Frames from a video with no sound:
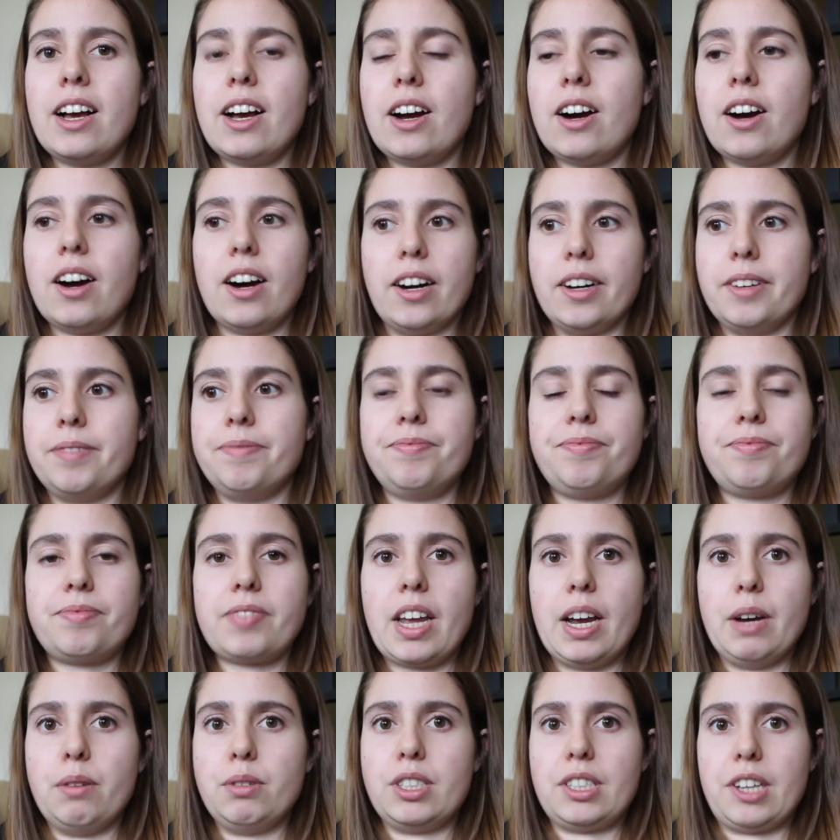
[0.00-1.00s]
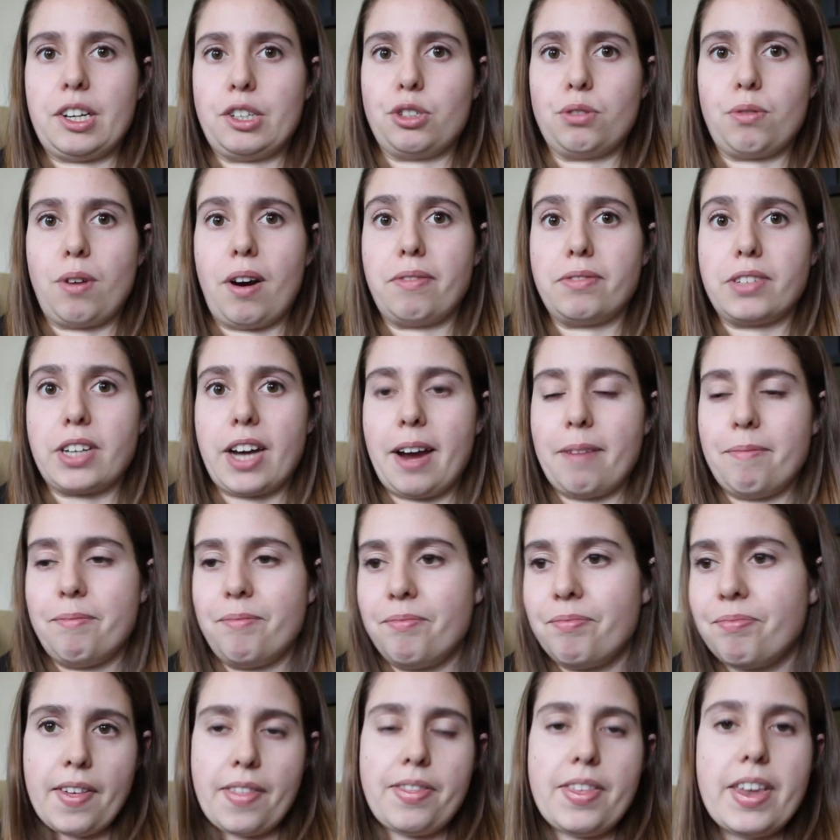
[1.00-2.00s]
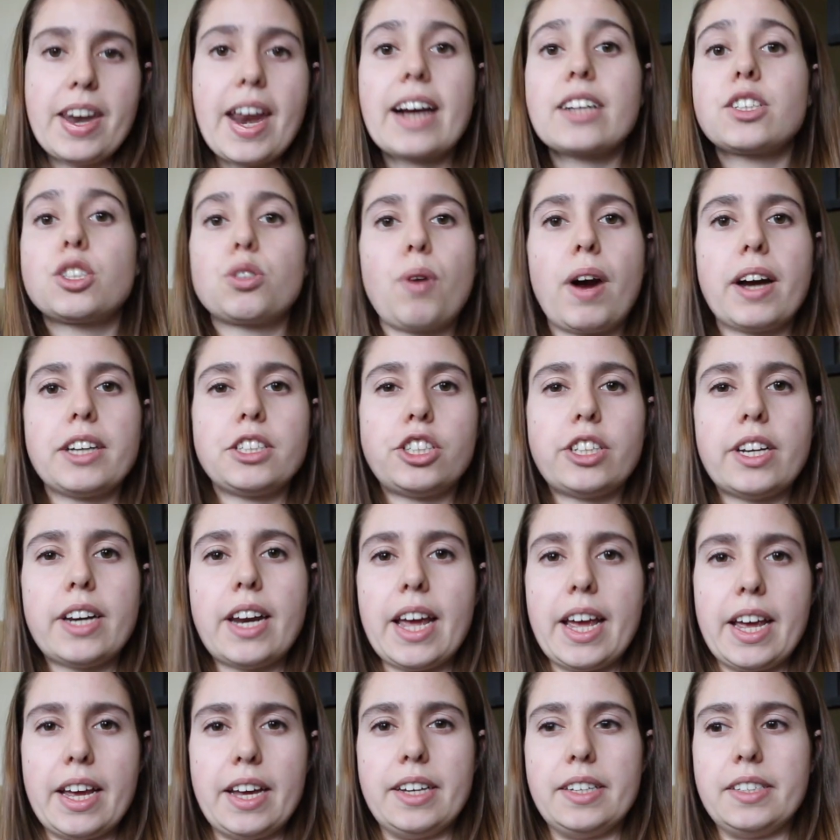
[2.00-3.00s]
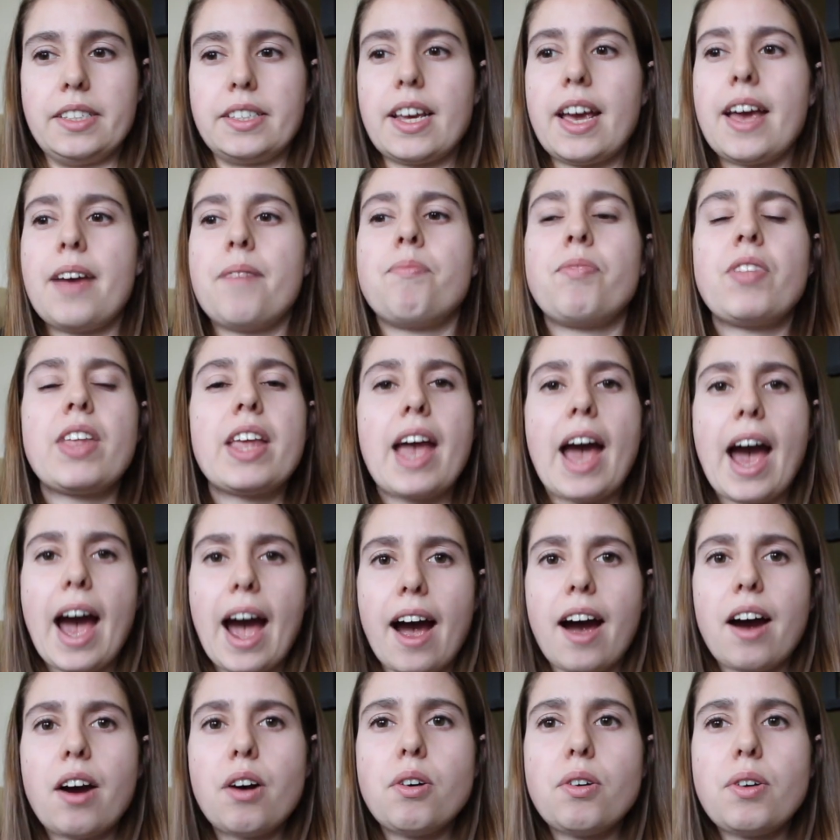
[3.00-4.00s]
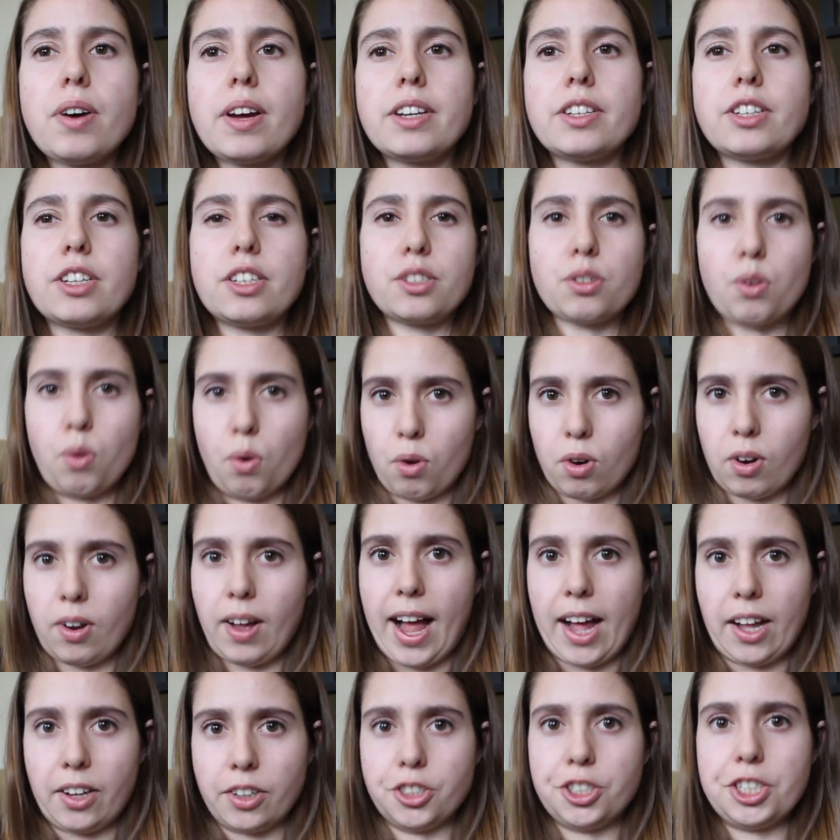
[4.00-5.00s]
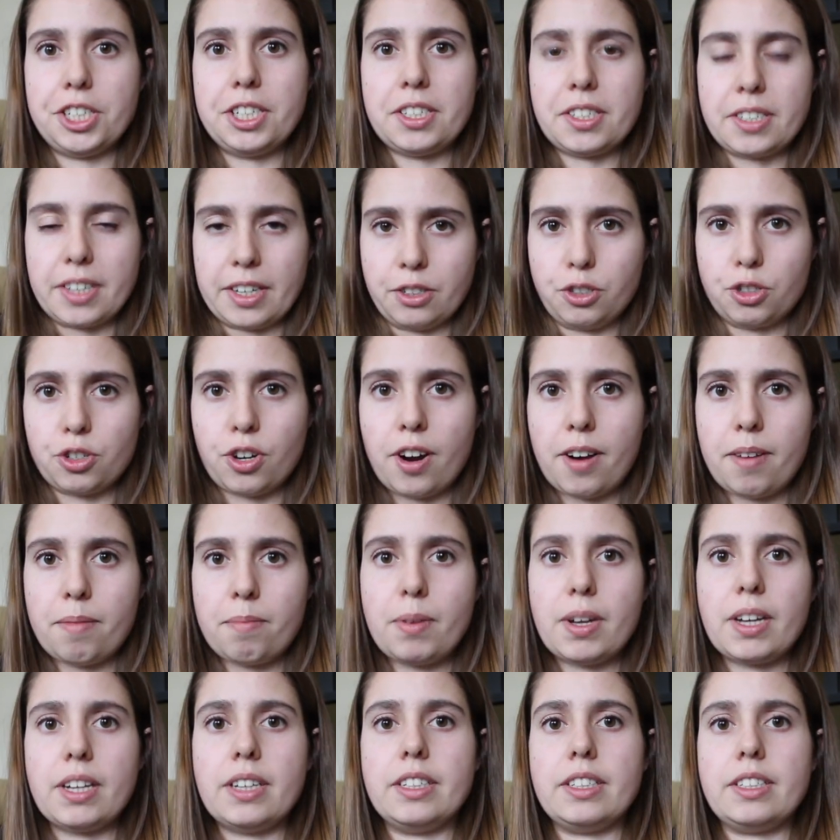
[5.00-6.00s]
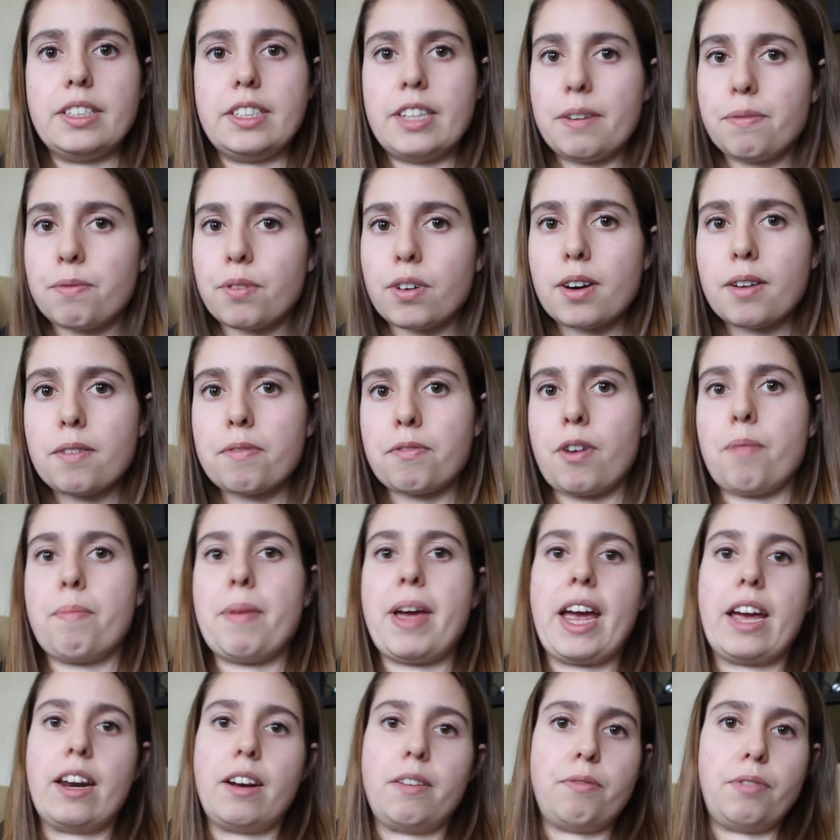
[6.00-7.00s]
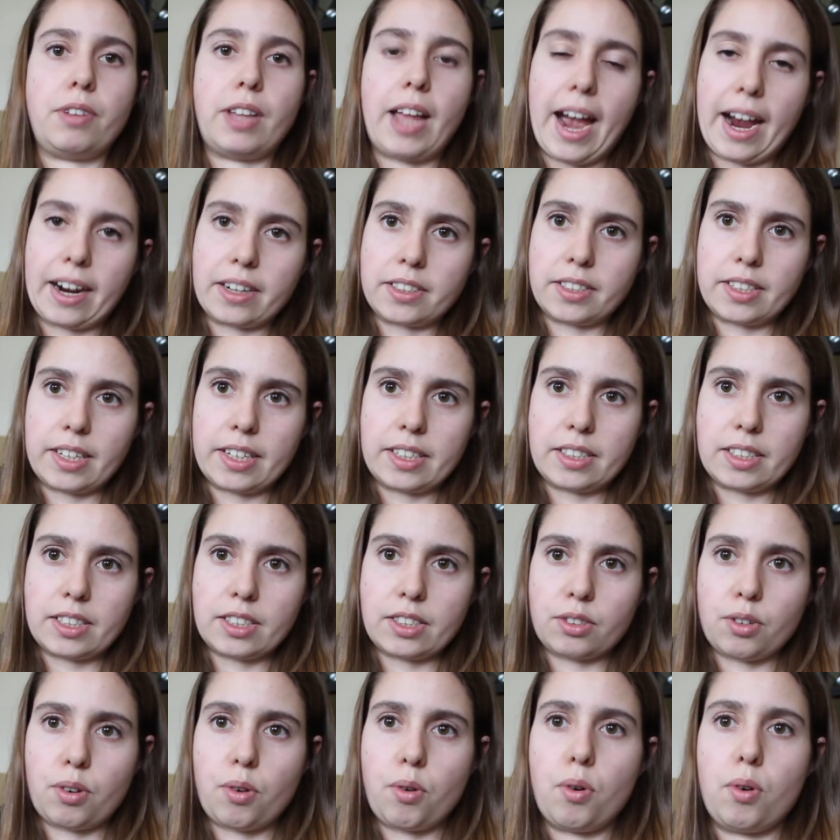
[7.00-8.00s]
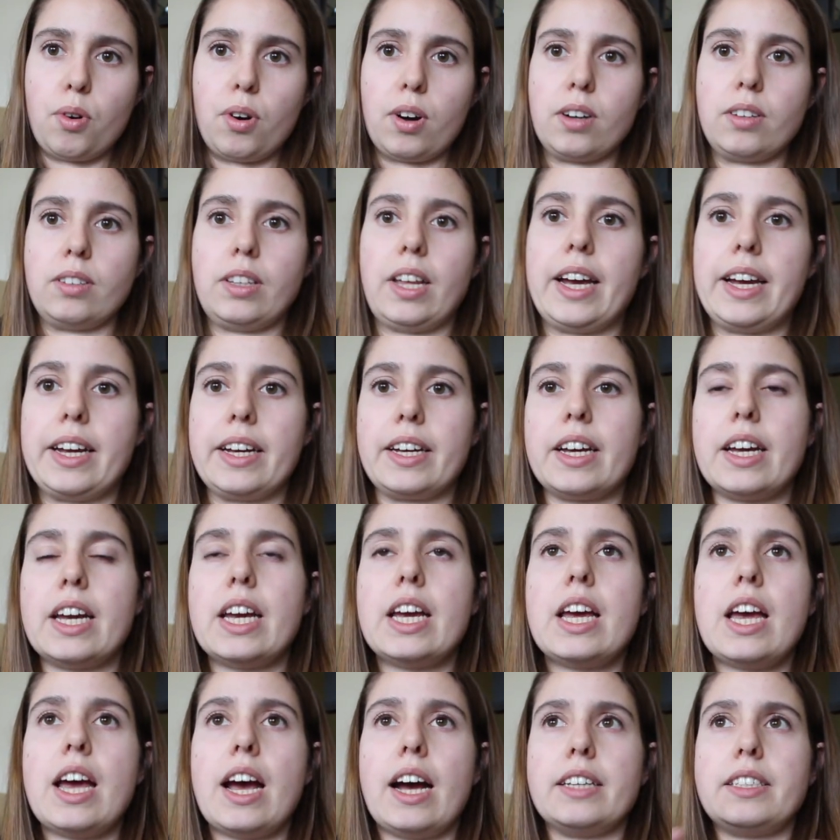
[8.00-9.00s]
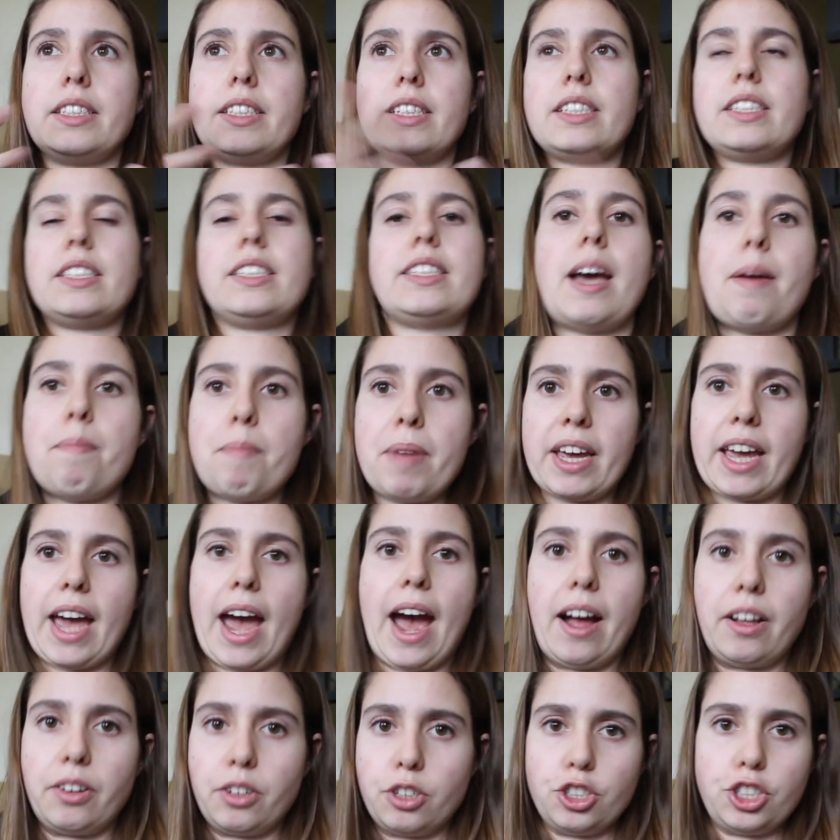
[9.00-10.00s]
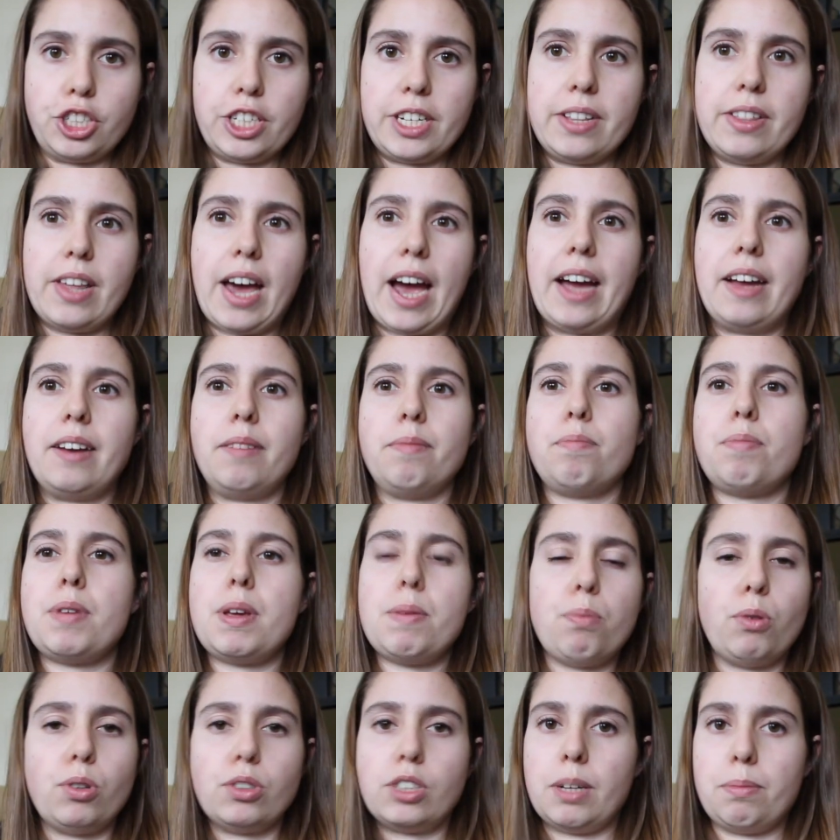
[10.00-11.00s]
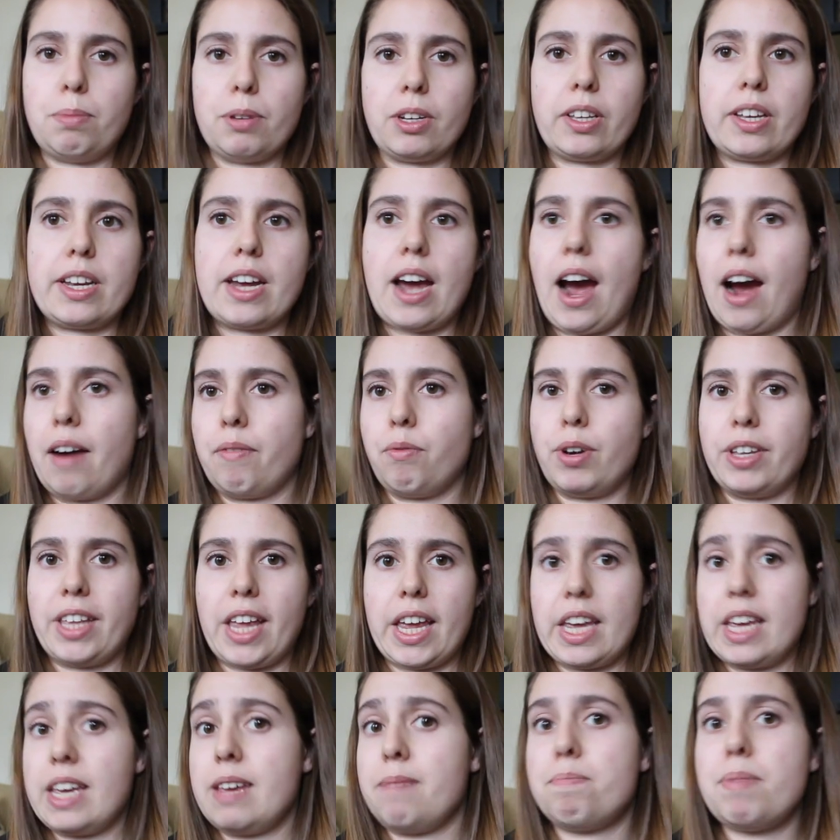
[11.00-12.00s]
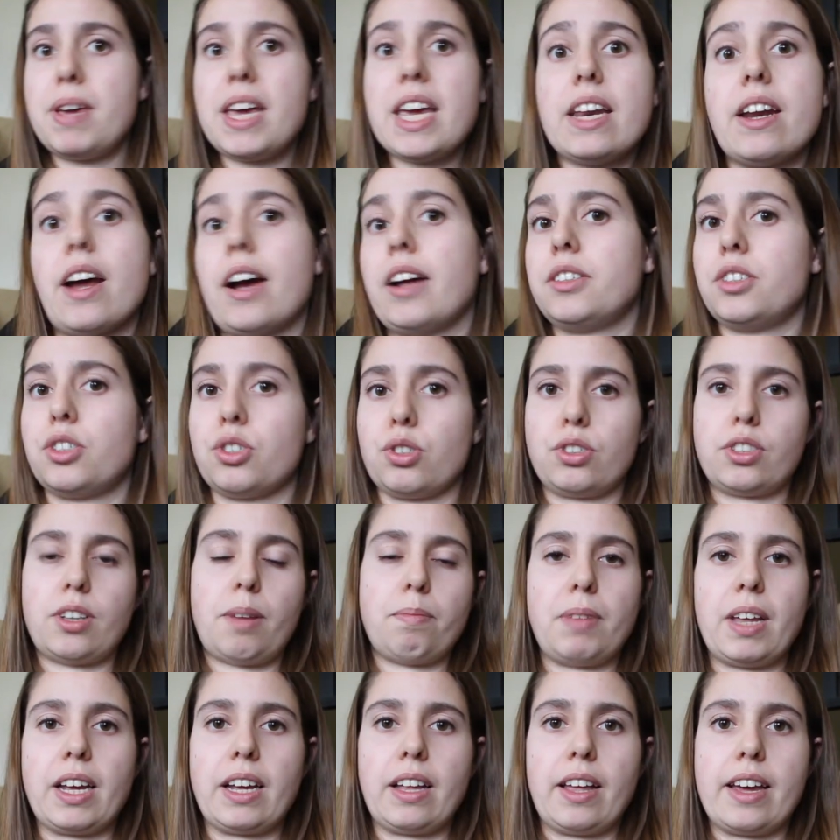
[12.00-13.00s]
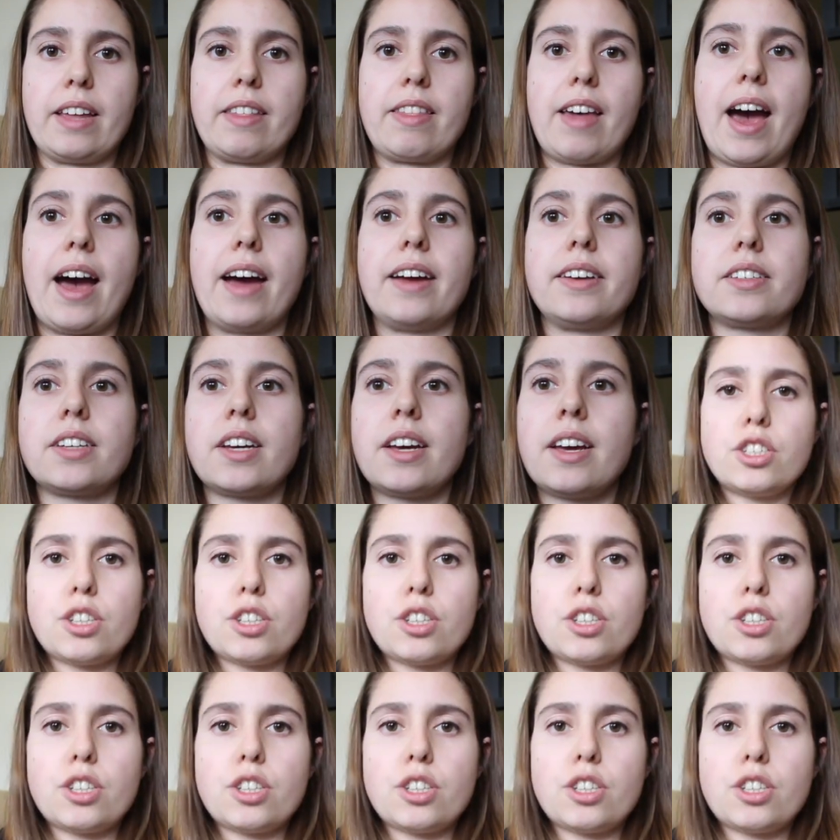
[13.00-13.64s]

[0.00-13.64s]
Oh, it was such a rough time. The next question is, how does oral allergy syndrome differ from anaphylaxis, or like a systemic allergy that people typically have when they eat peanuts or something like that?